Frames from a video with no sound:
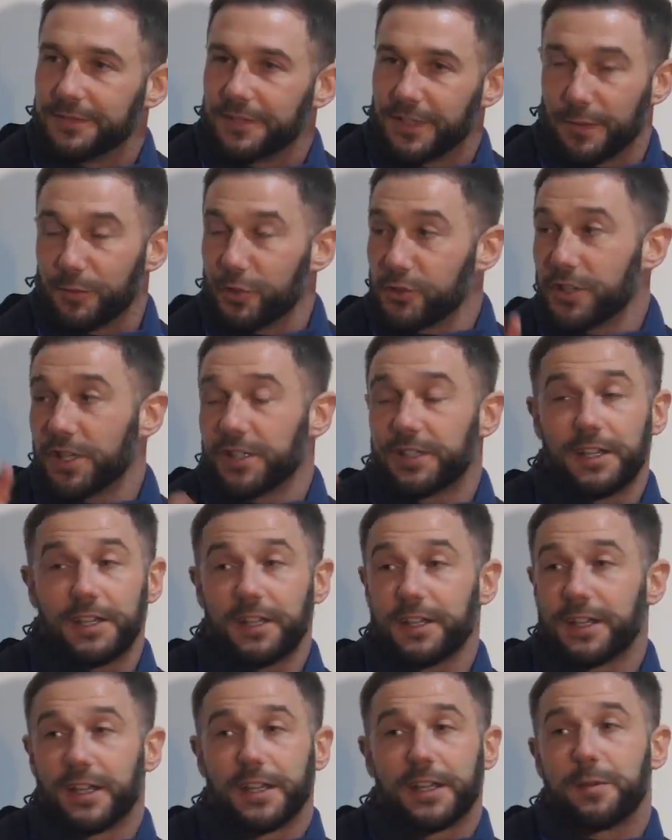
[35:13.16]
And I'm not saying I didn't
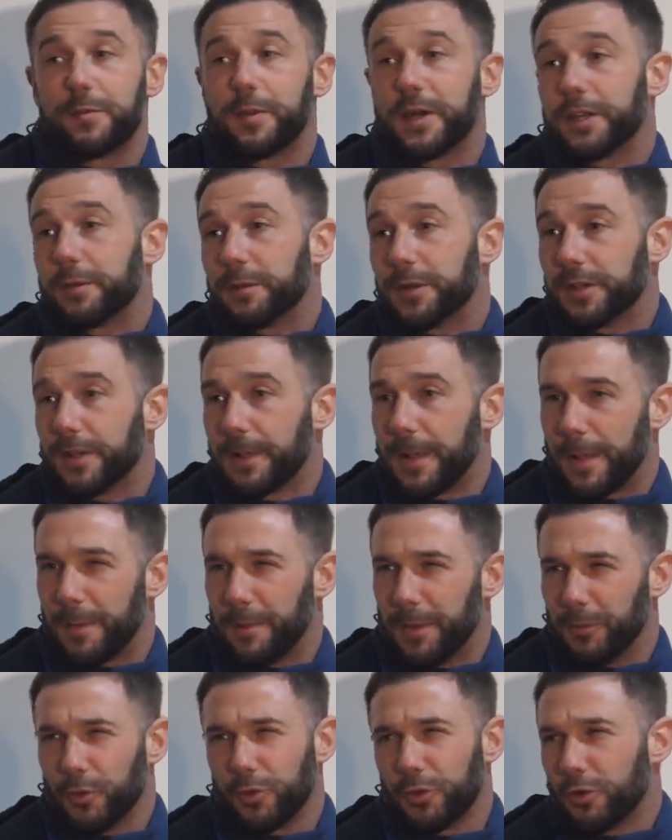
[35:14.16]
like anyone, by the way,
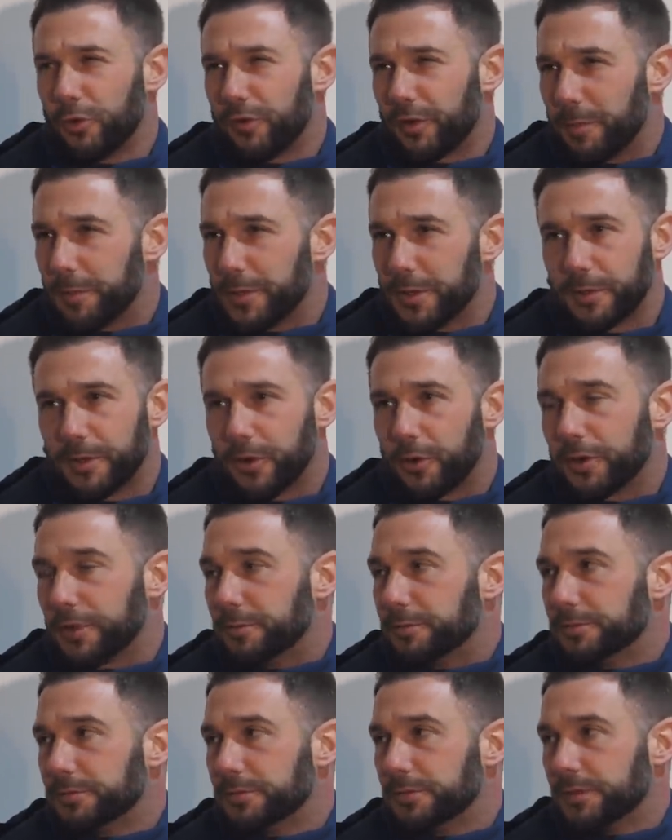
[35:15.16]
but I'm not going to go for a beer with all of
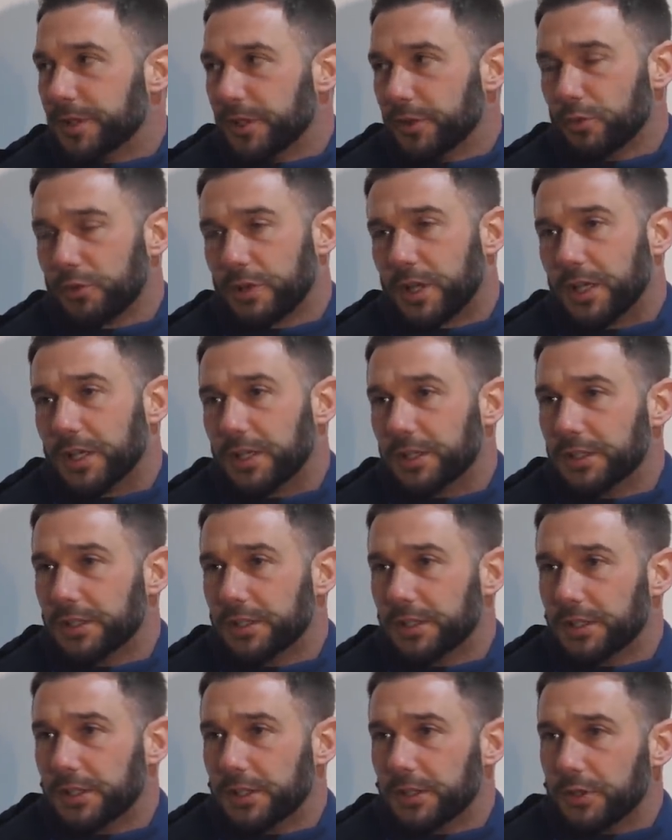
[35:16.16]
them. Mm. They know that.
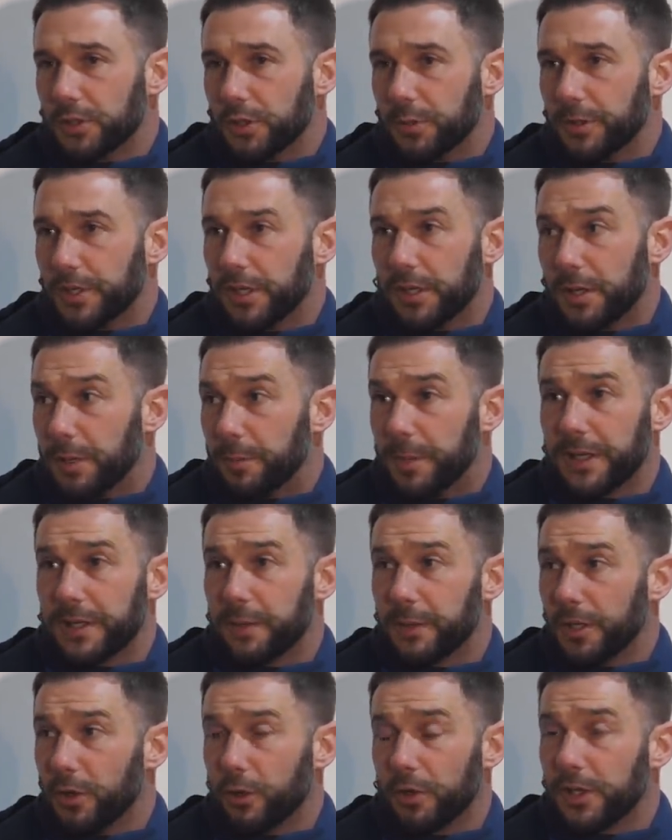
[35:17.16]
Exactly. Do you know what I mean? And, and, by
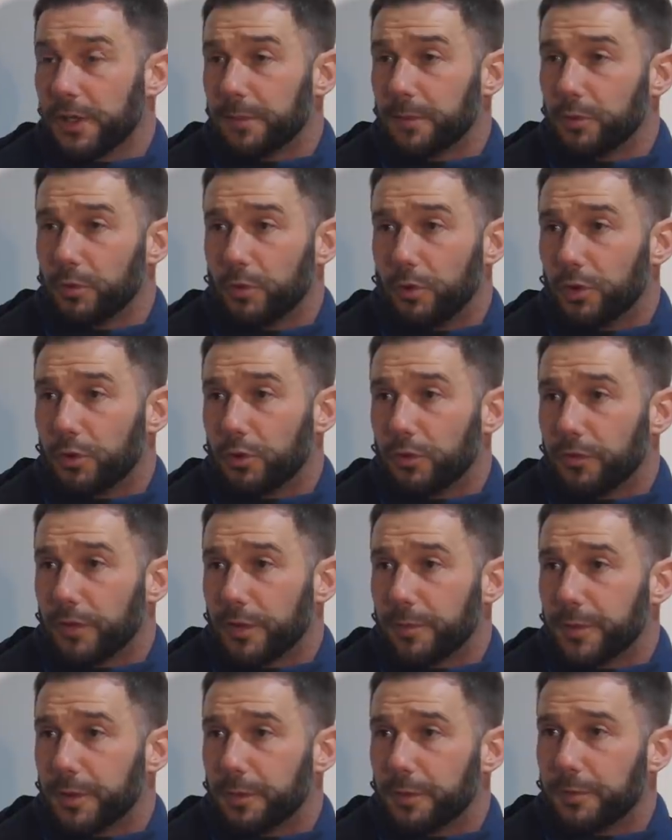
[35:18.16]
the way, a lot of them will know what to go
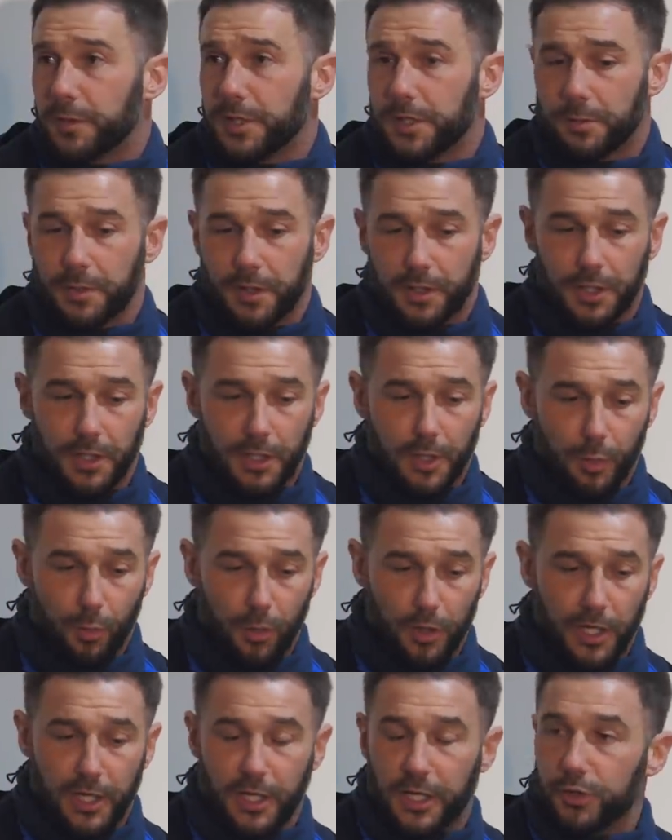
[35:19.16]
for a beer with me. But
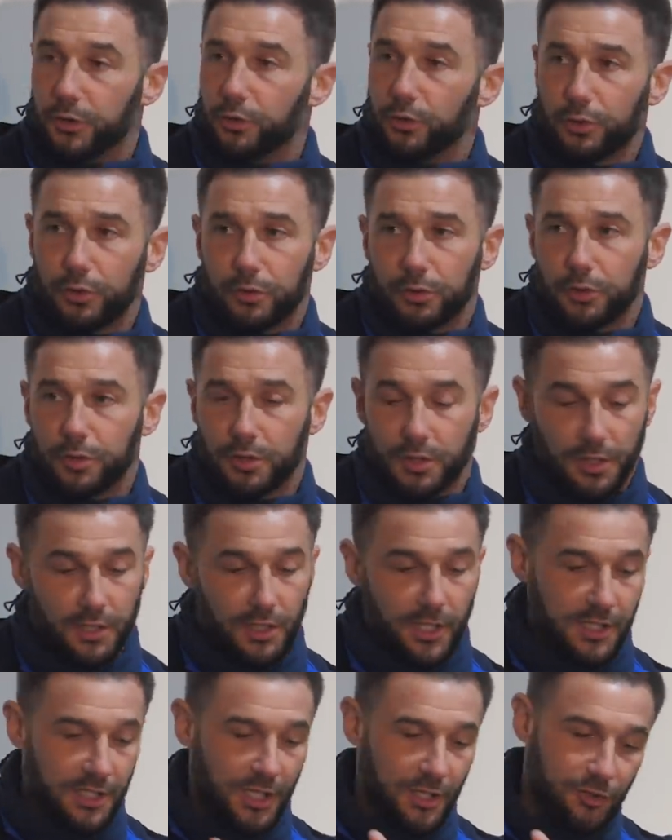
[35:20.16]
one thing I do
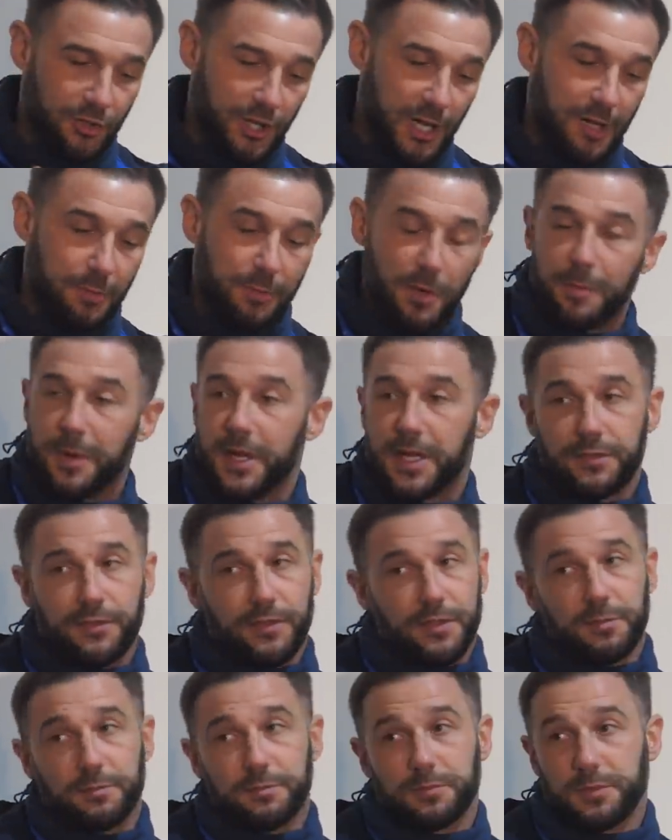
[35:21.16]
is I try my best
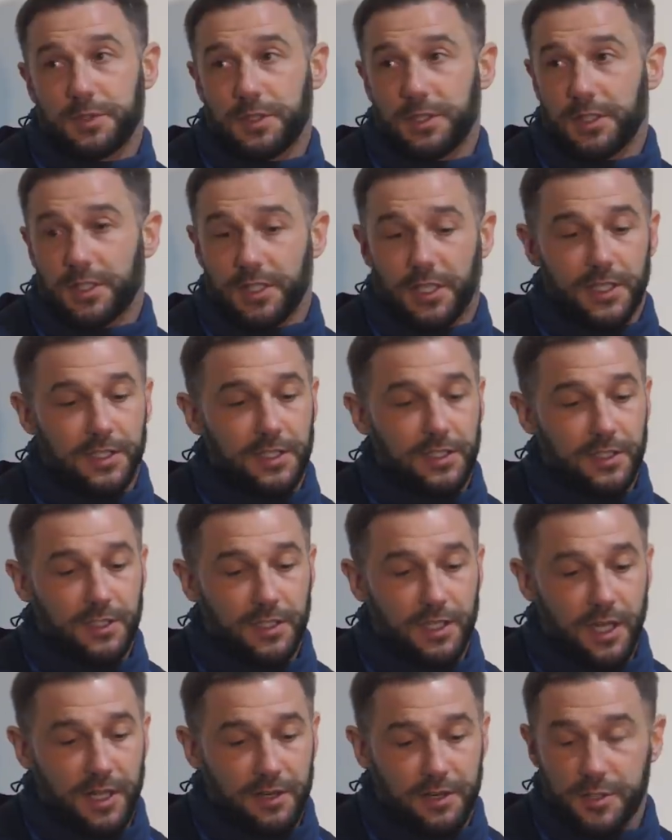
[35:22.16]
for them.
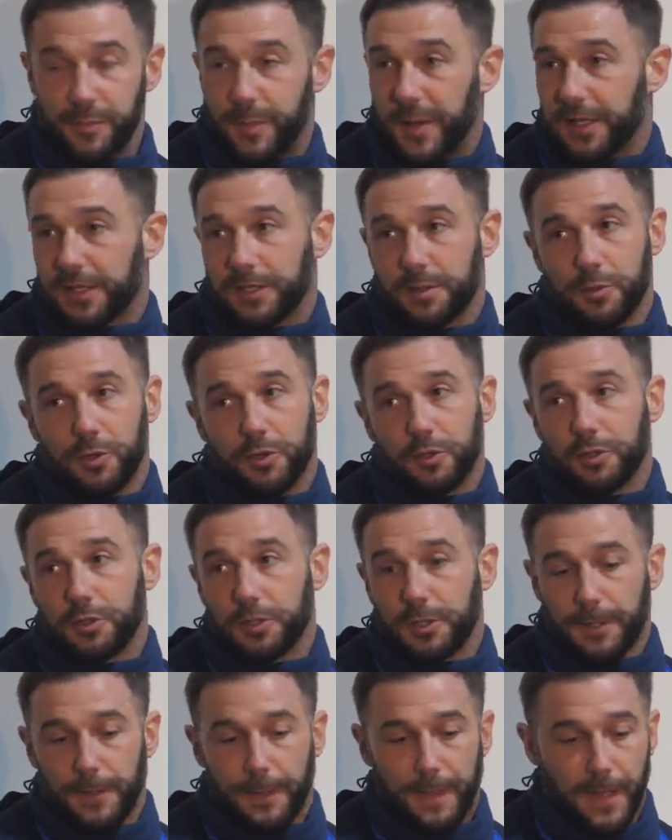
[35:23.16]
And I respect them
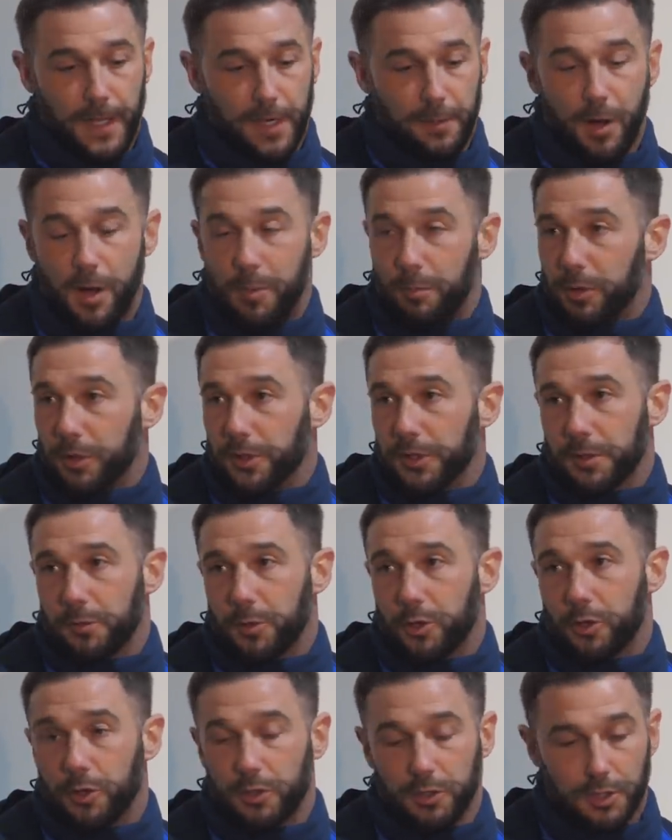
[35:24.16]
all. And I'm humble to them
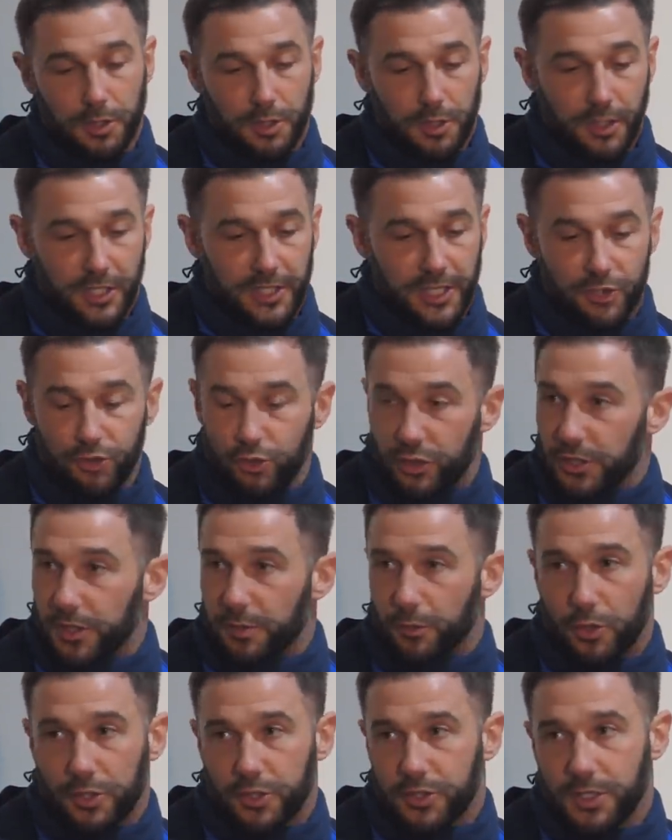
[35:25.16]
all. And I treat
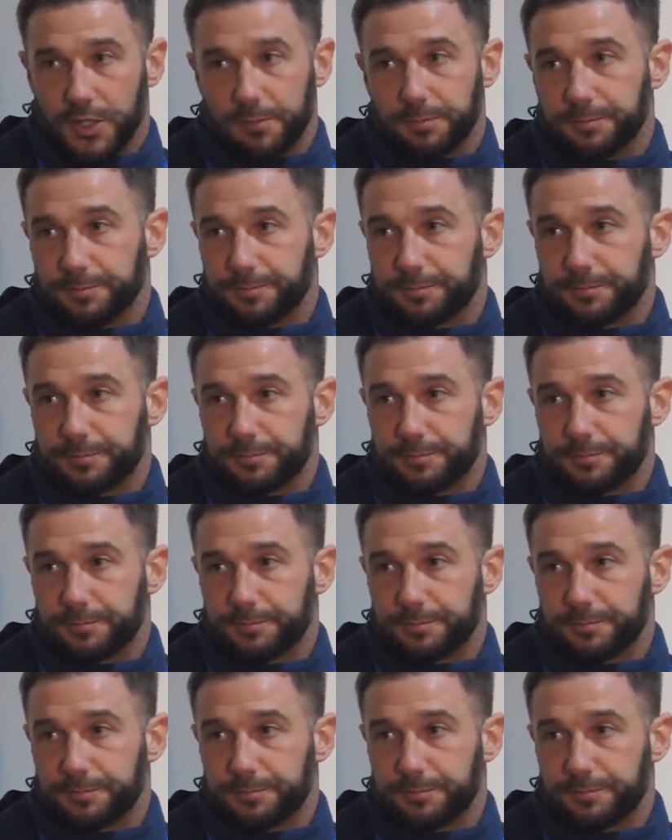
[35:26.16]
them all the same.